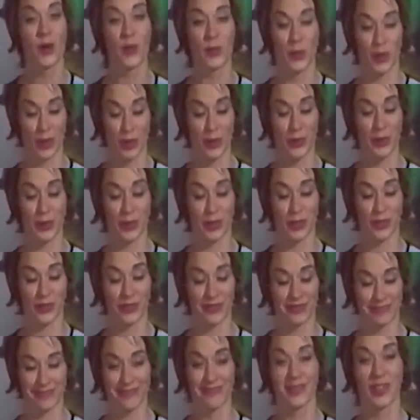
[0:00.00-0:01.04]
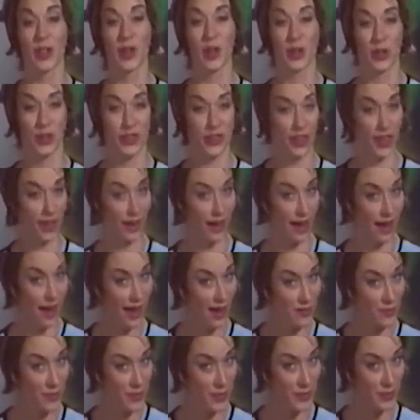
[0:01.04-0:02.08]
Bulletproof. Good thing
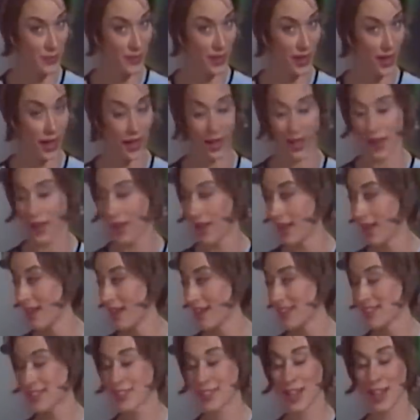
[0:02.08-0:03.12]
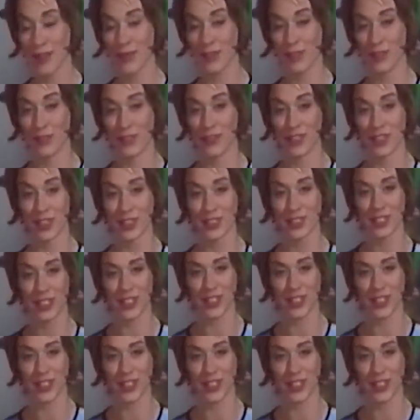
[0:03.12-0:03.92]
I've been playing Siphon Filter.